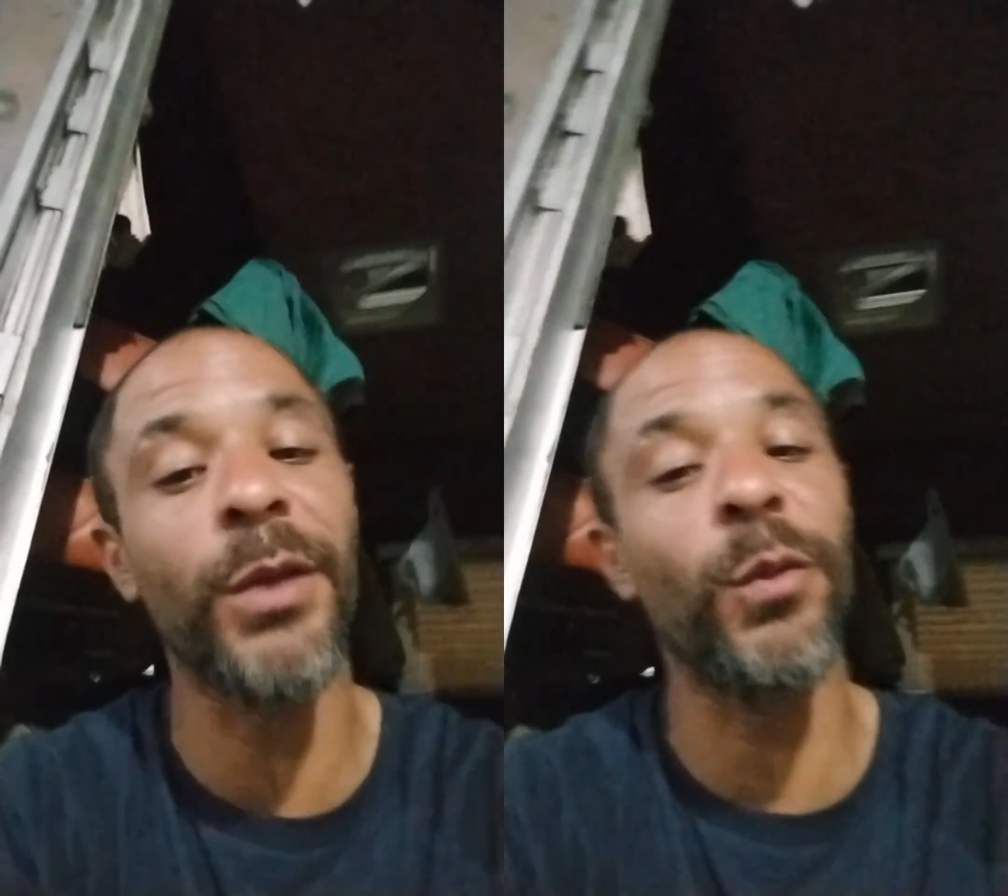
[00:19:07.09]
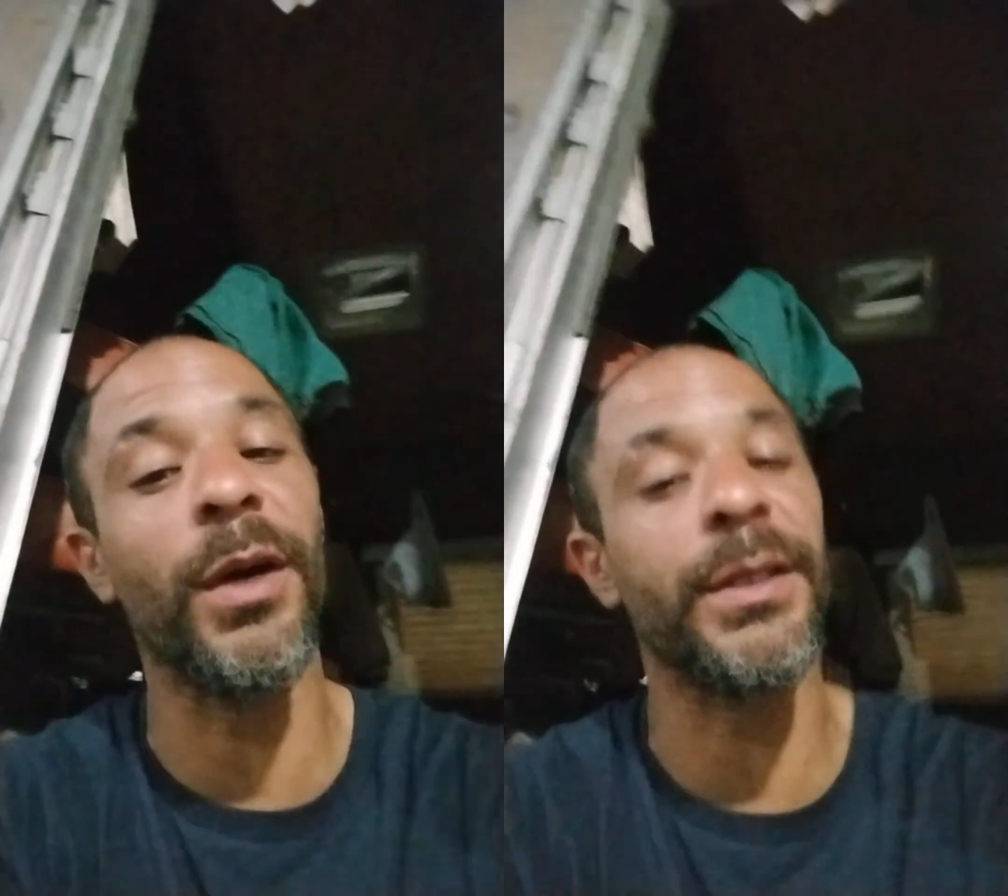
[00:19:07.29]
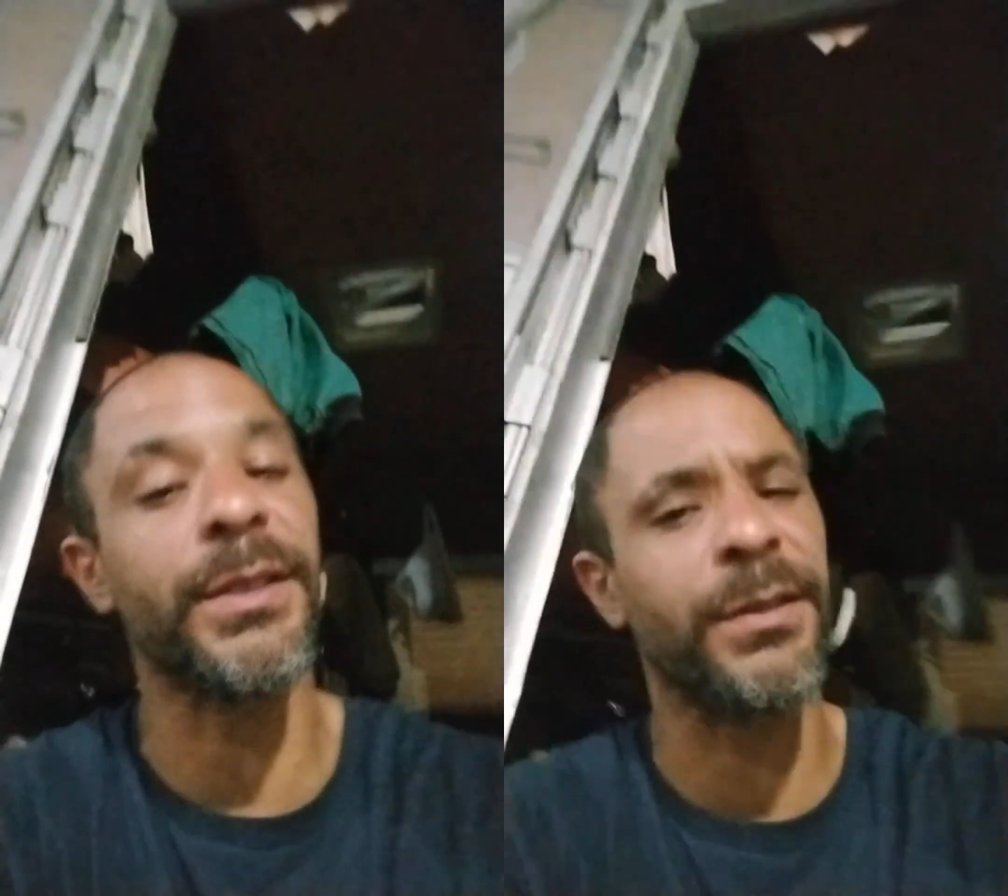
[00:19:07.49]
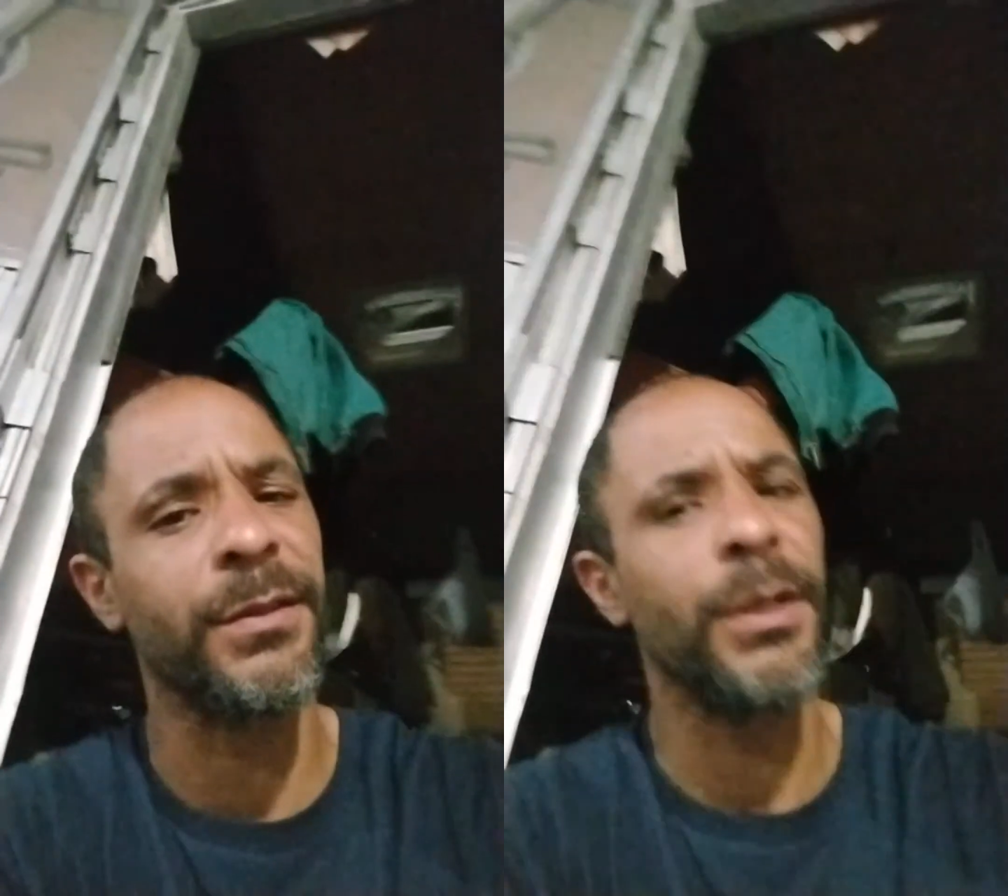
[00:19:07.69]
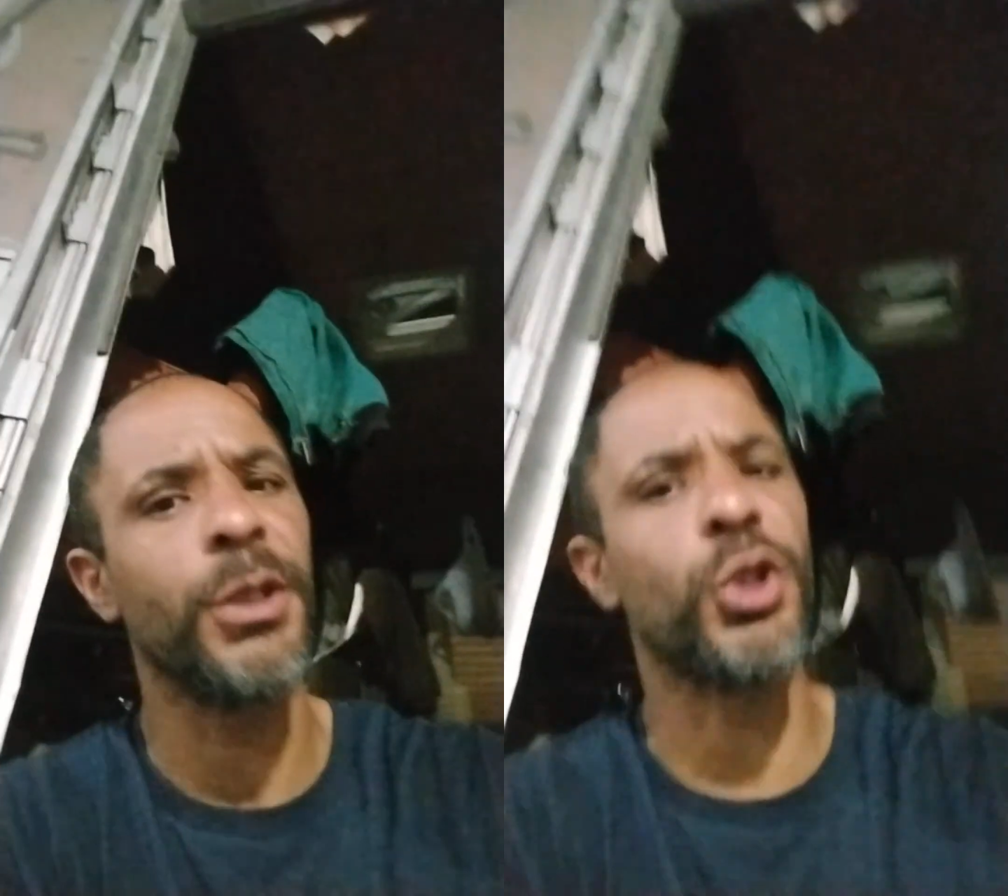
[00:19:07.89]
was
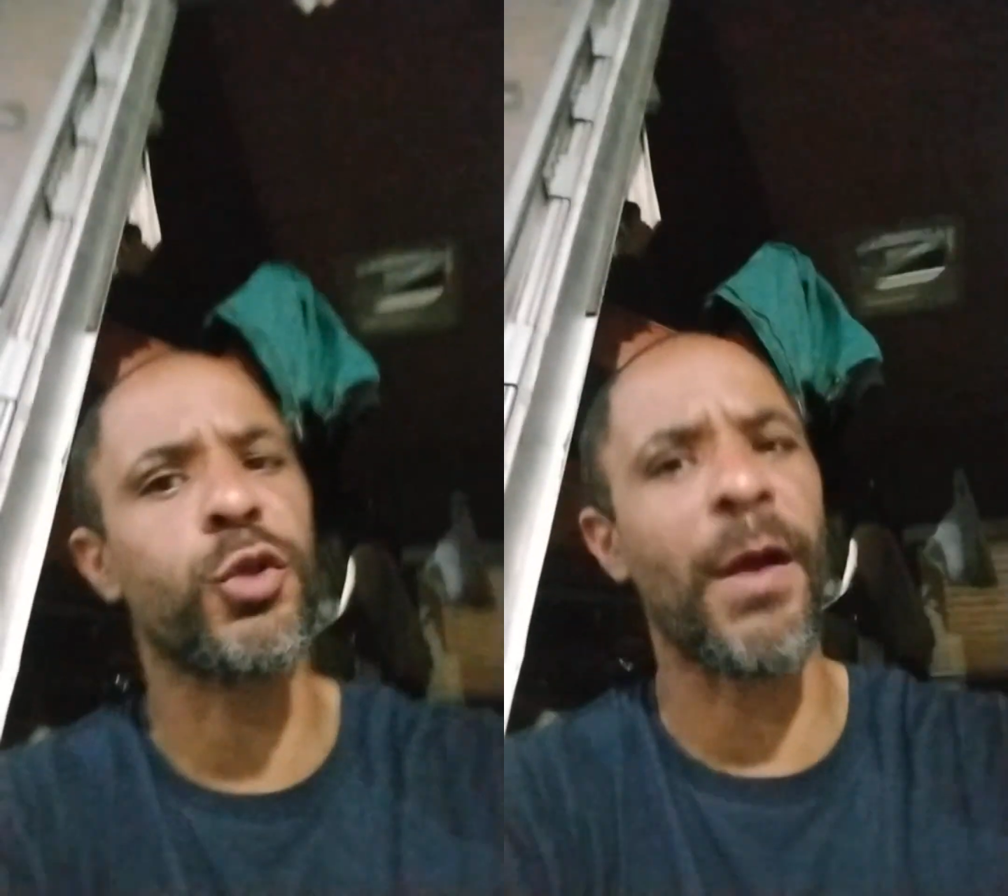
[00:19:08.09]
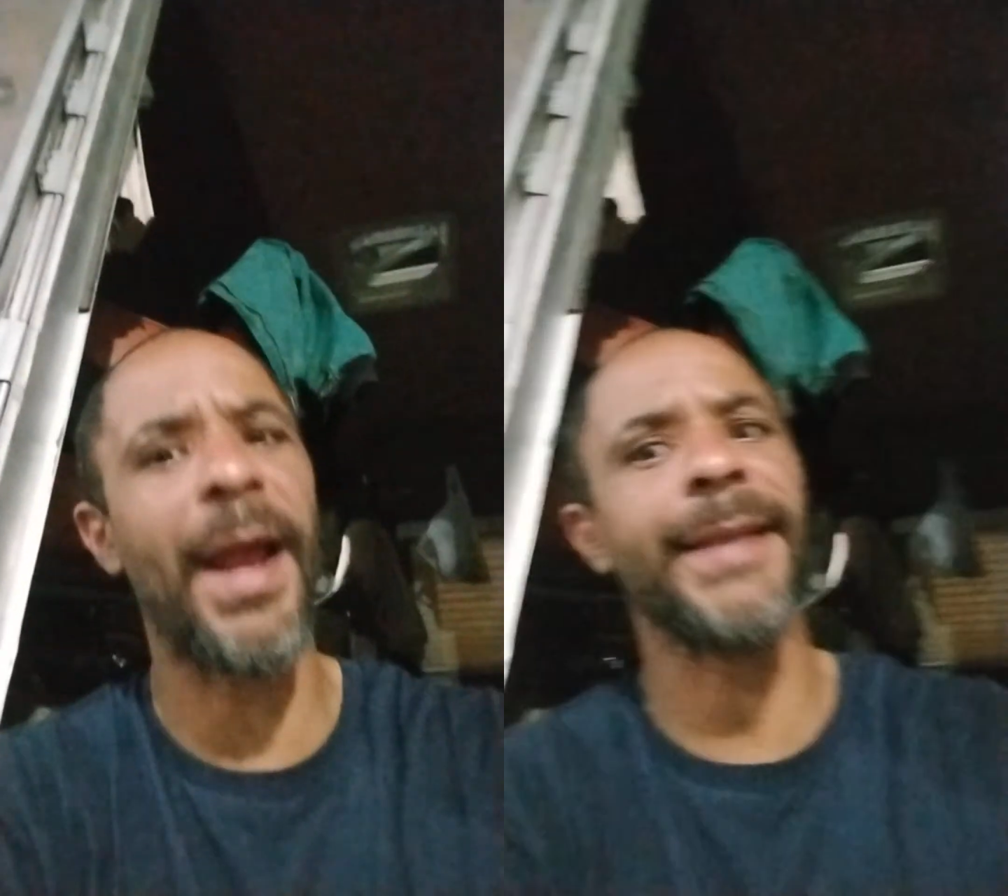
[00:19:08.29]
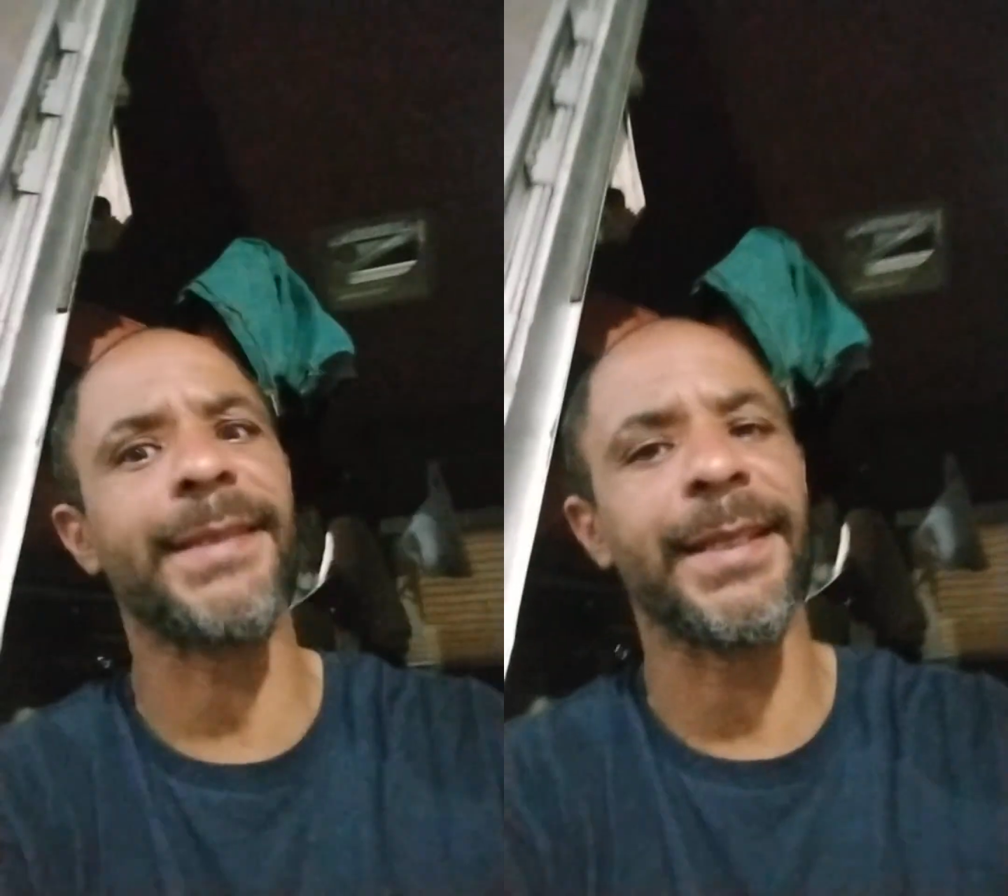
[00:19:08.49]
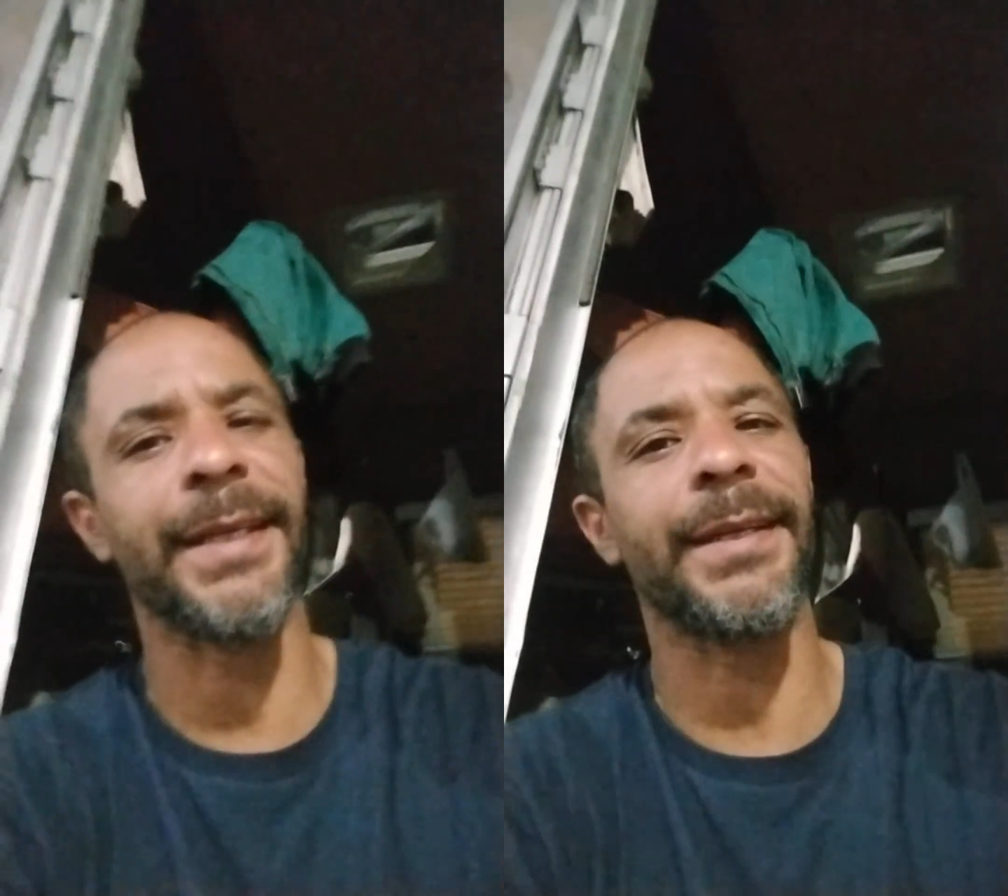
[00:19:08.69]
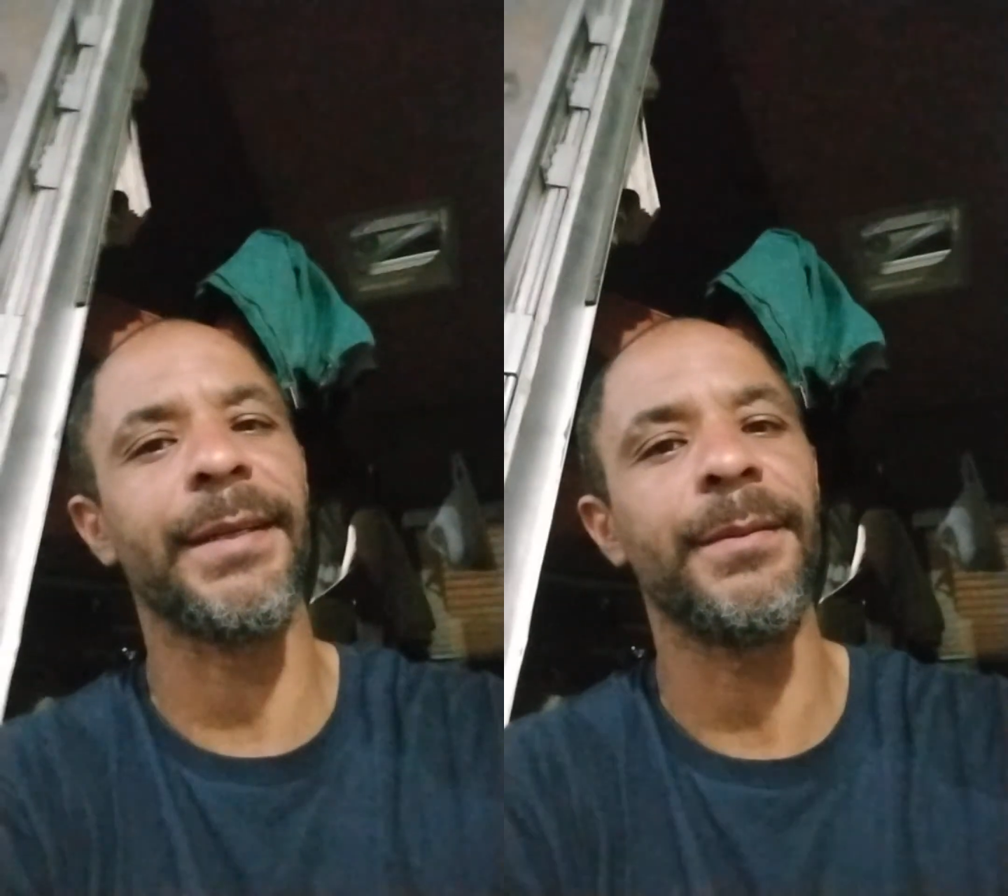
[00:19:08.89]
drastic.